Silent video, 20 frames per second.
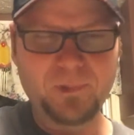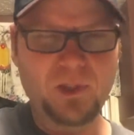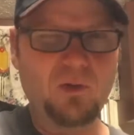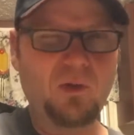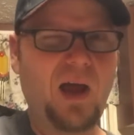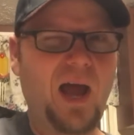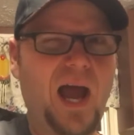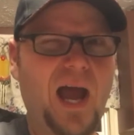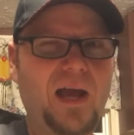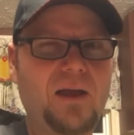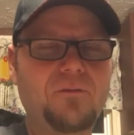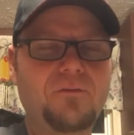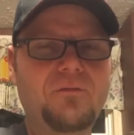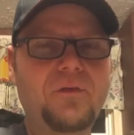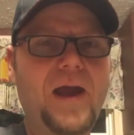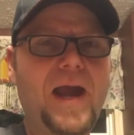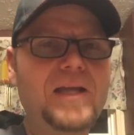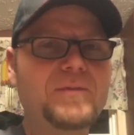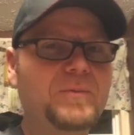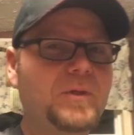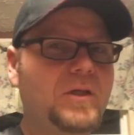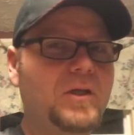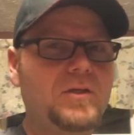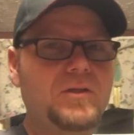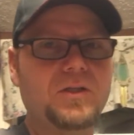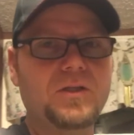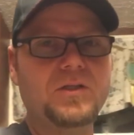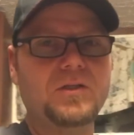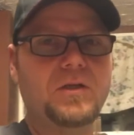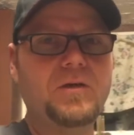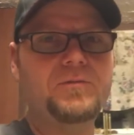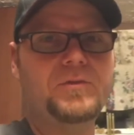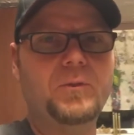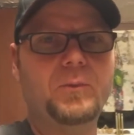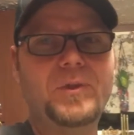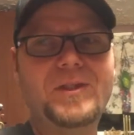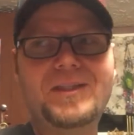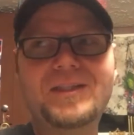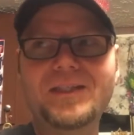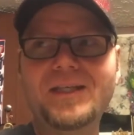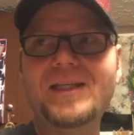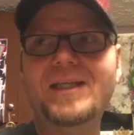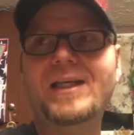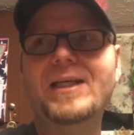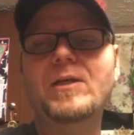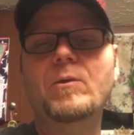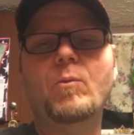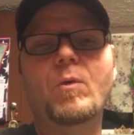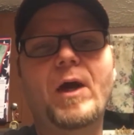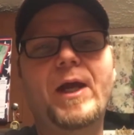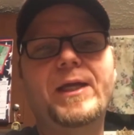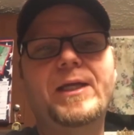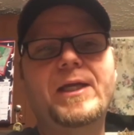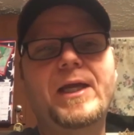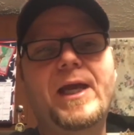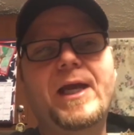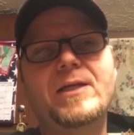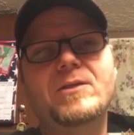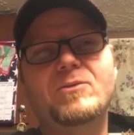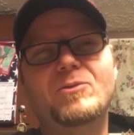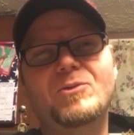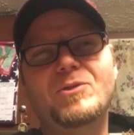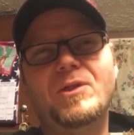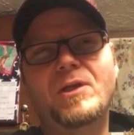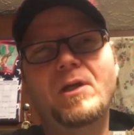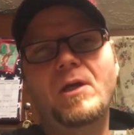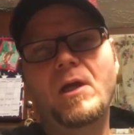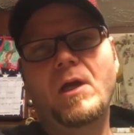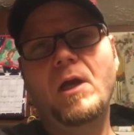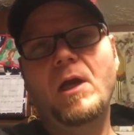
little high and fast because of stuff that we did eat at White Castles.